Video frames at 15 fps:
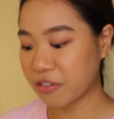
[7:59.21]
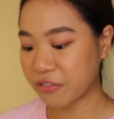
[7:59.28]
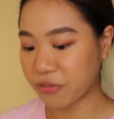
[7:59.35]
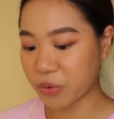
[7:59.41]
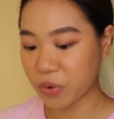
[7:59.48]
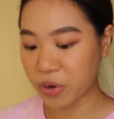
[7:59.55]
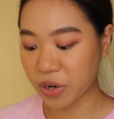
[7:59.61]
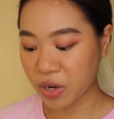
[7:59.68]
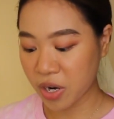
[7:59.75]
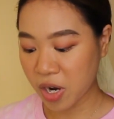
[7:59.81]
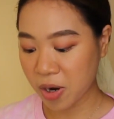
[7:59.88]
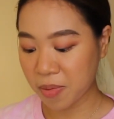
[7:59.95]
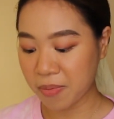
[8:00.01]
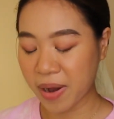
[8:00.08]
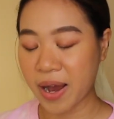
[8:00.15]
for
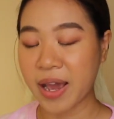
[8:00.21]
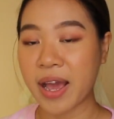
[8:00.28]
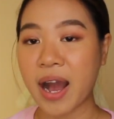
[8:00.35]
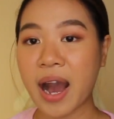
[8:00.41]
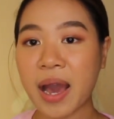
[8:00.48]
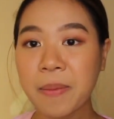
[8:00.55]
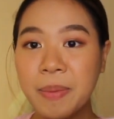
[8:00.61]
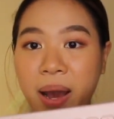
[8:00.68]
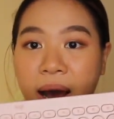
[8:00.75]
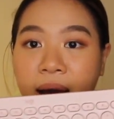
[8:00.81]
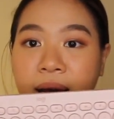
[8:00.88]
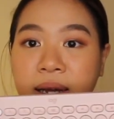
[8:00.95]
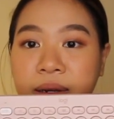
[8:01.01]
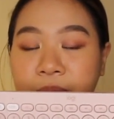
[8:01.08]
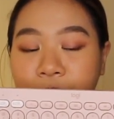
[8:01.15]
my
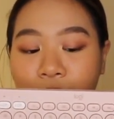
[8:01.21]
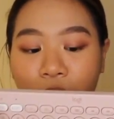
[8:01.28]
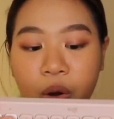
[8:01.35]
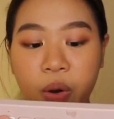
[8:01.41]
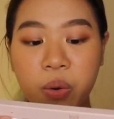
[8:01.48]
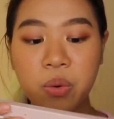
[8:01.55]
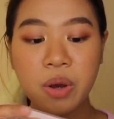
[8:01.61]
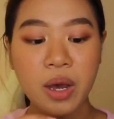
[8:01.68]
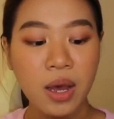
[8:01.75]
iPad Pro.